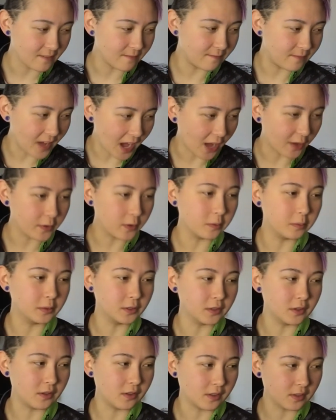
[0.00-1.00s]

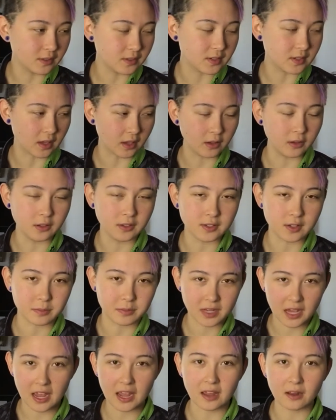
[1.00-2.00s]
valuable skills
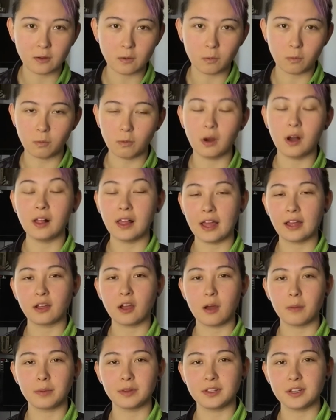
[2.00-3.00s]
obtained while at
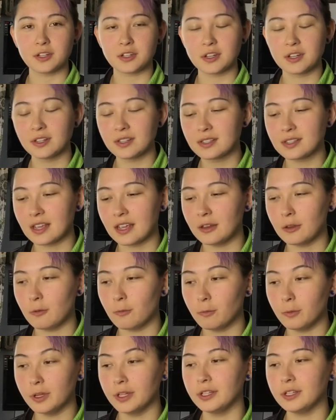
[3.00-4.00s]
competitions, and you
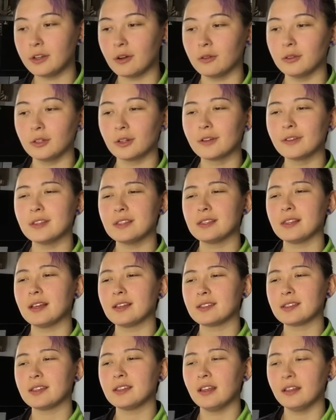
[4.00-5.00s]
really don't learn this
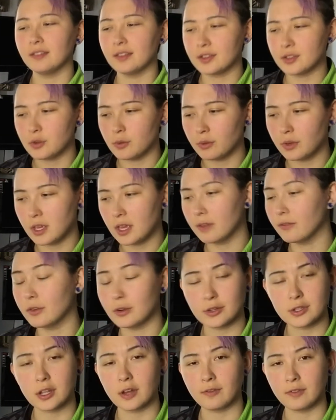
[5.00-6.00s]
lesson unless you give
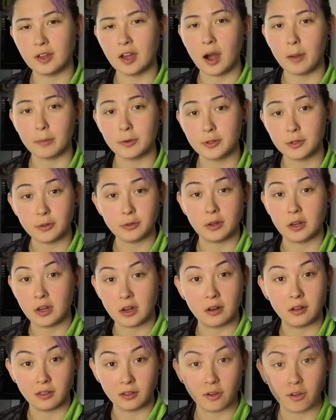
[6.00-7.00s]
yourself the
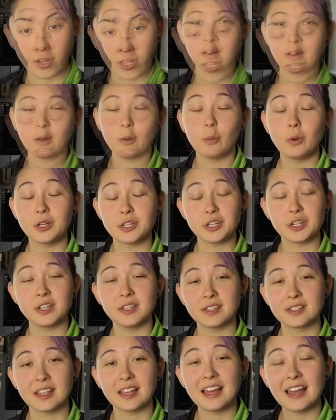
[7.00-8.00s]
opportunity to learn it, which
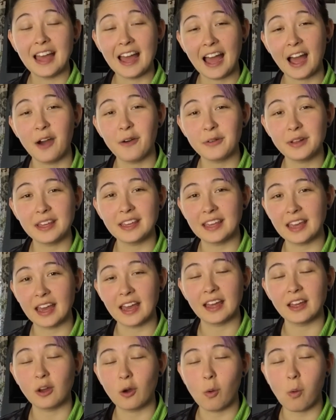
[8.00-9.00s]
is how to
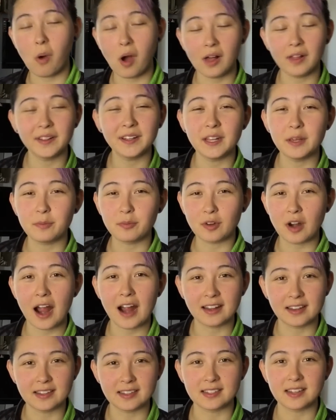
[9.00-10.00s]
get quality
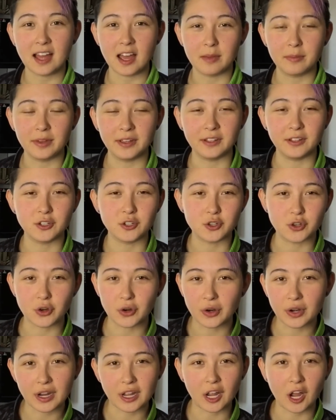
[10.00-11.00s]
practice time in
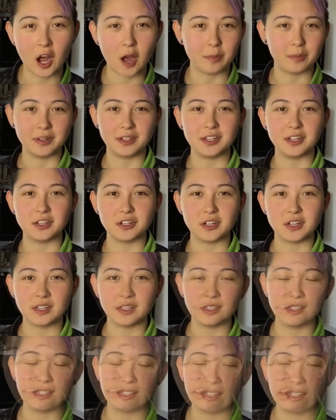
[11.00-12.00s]
during
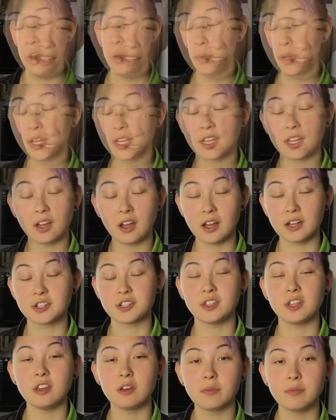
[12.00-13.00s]
competitions. Oh my
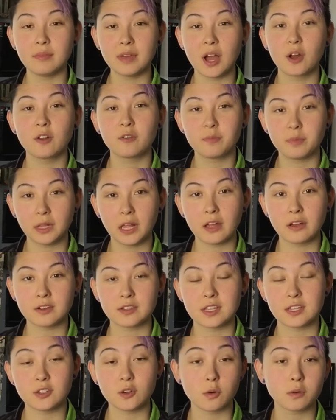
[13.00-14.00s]
gosh, the amount of
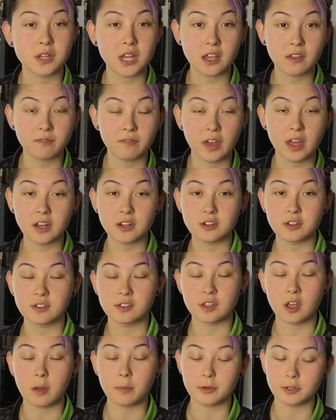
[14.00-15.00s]
players that don't take advantage of
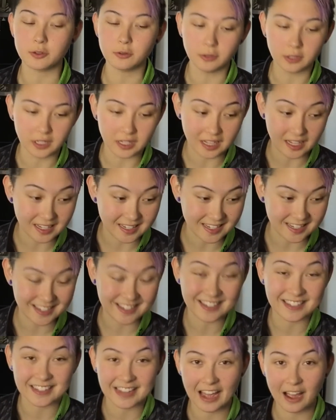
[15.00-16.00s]
this opportunity is
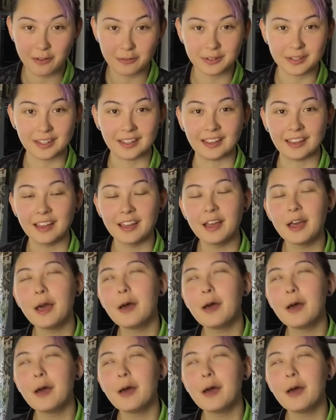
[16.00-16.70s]
astounding.